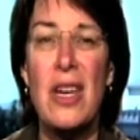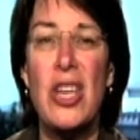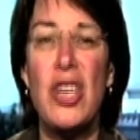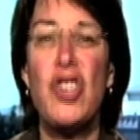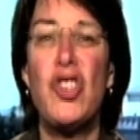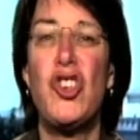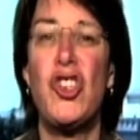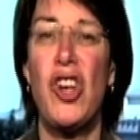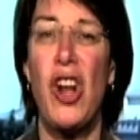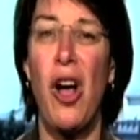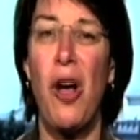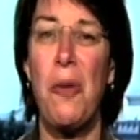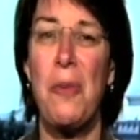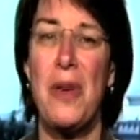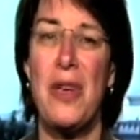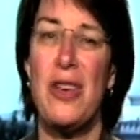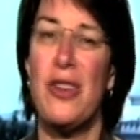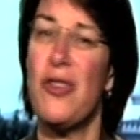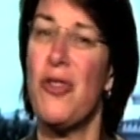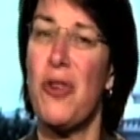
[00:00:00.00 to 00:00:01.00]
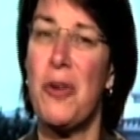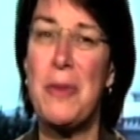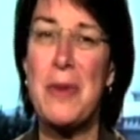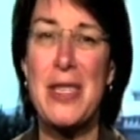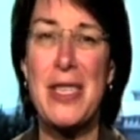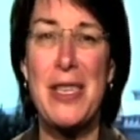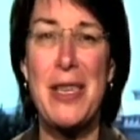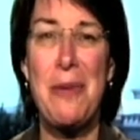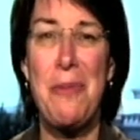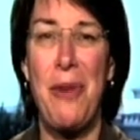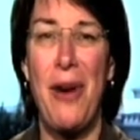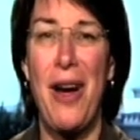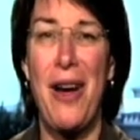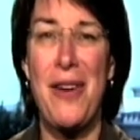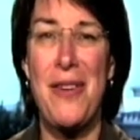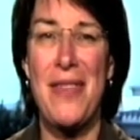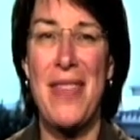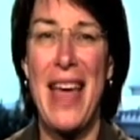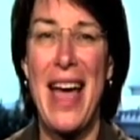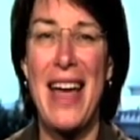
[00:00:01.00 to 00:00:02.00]
You should all be enormously proud
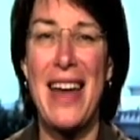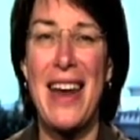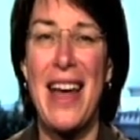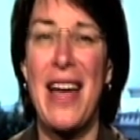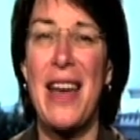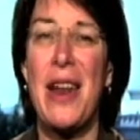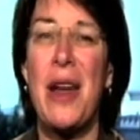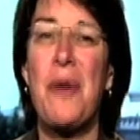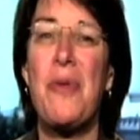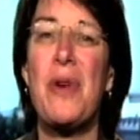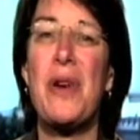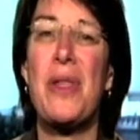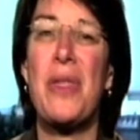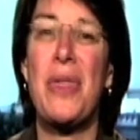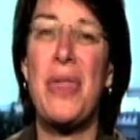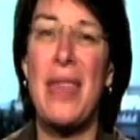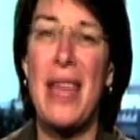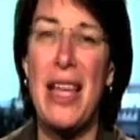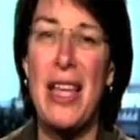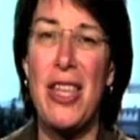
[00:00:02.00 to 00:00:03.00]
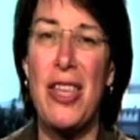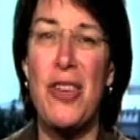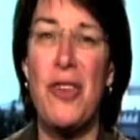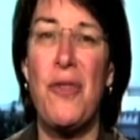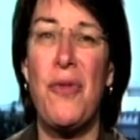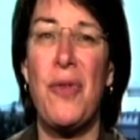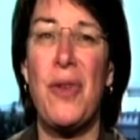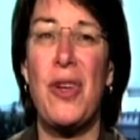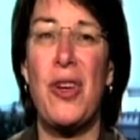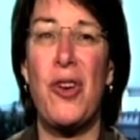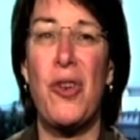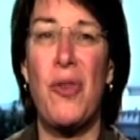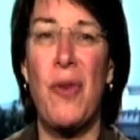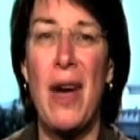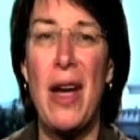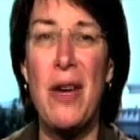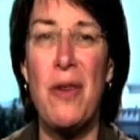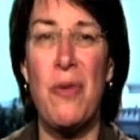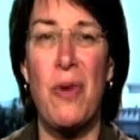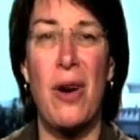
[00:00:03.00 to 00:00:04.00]
of that, and I want to thank you for your
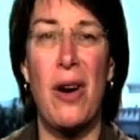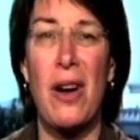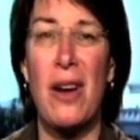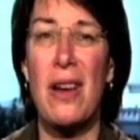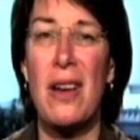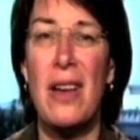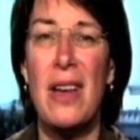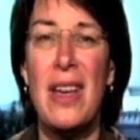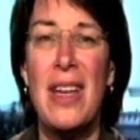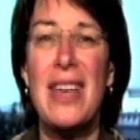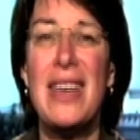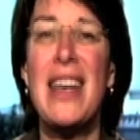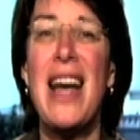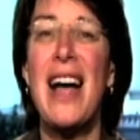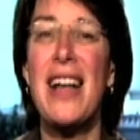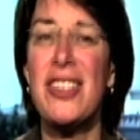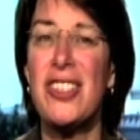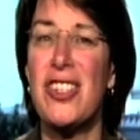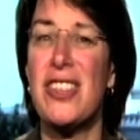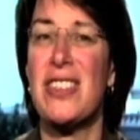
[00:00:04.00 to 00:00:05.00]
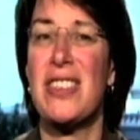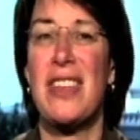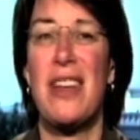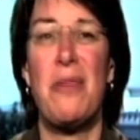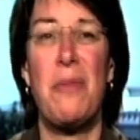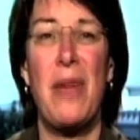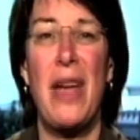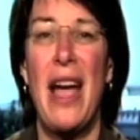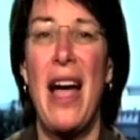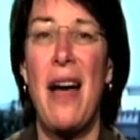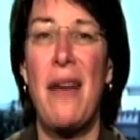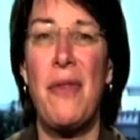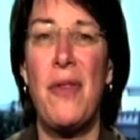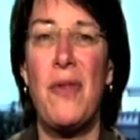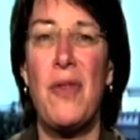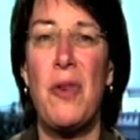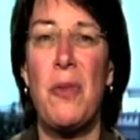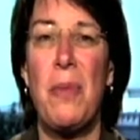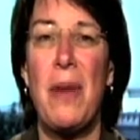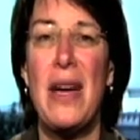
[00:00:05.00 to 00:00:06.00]
great work, not just on behalf
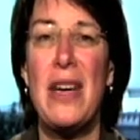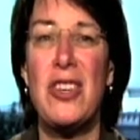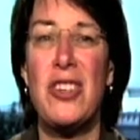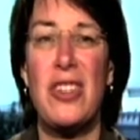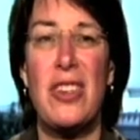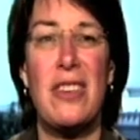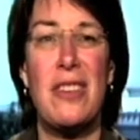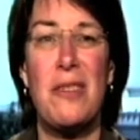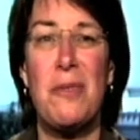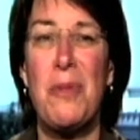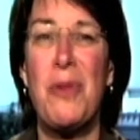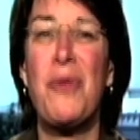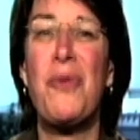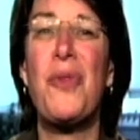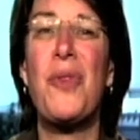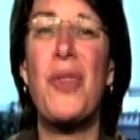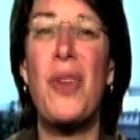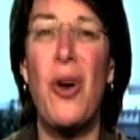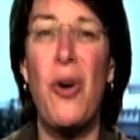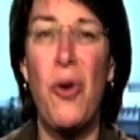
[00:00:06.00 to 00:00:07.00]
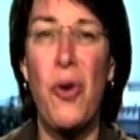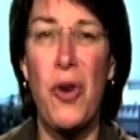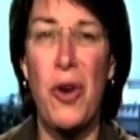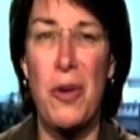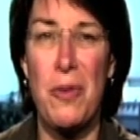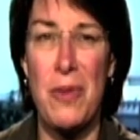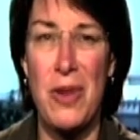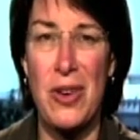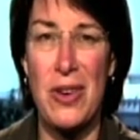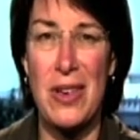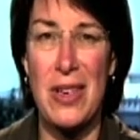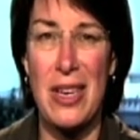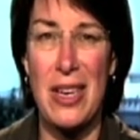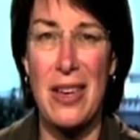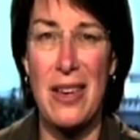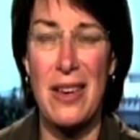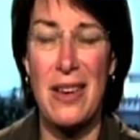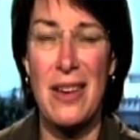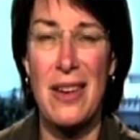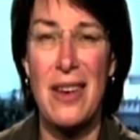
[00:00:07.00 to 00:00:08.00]
of your patients, but for the whole community.
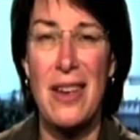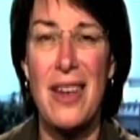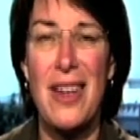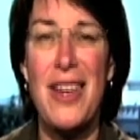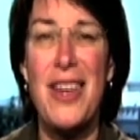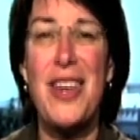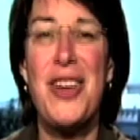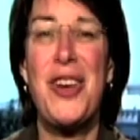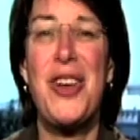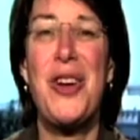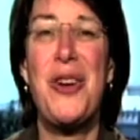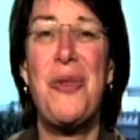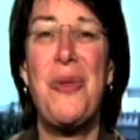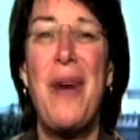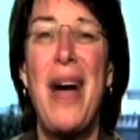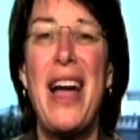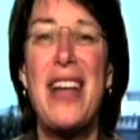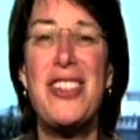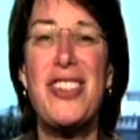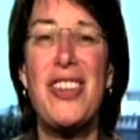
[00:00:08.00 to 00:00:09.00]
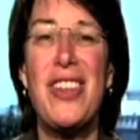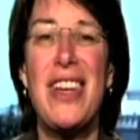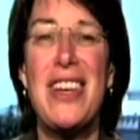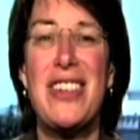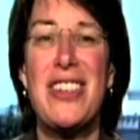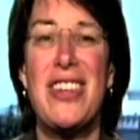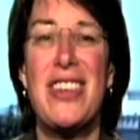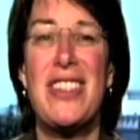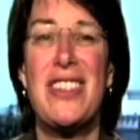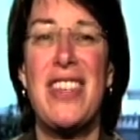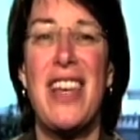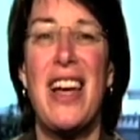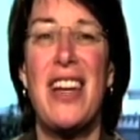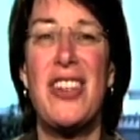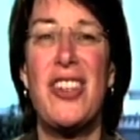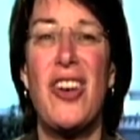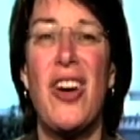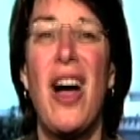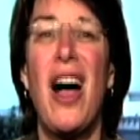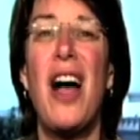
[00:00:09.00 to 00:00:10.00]
Congratulations
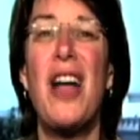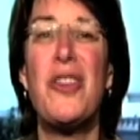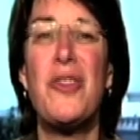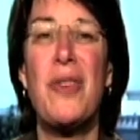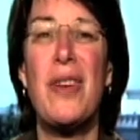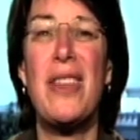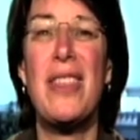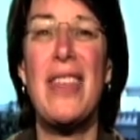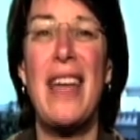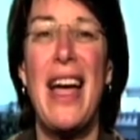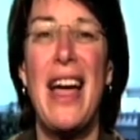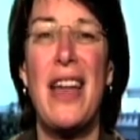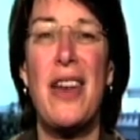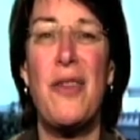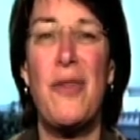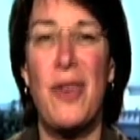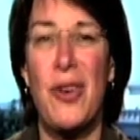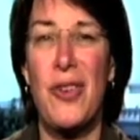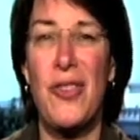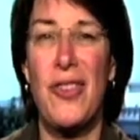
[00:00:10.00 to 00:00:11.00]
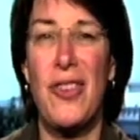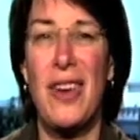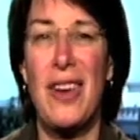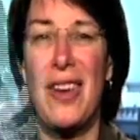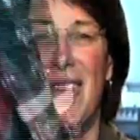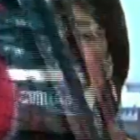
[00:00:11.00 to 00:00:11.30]
on your 100th anniversary.